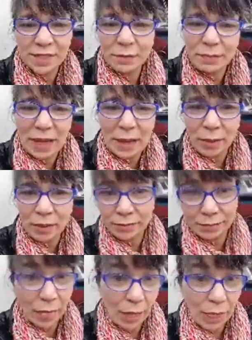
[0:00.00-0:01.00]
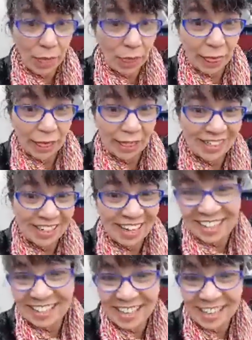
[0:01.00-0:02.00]
Babbled. Blah, blah, blah, blah.
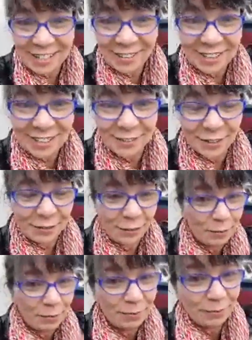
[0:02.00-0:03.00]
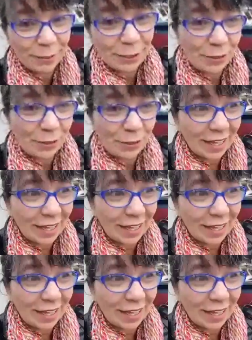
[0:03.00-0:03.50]
I thank you, each of you, for tuning